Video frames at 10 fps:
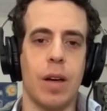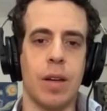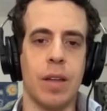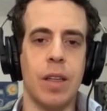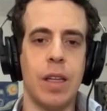
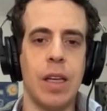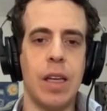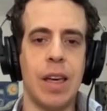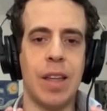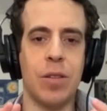really
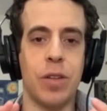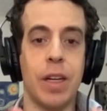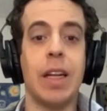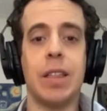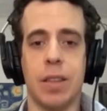in a
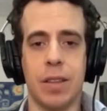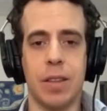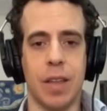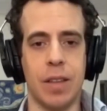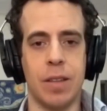very literal
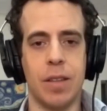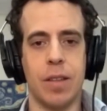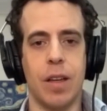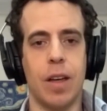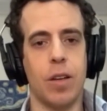sense.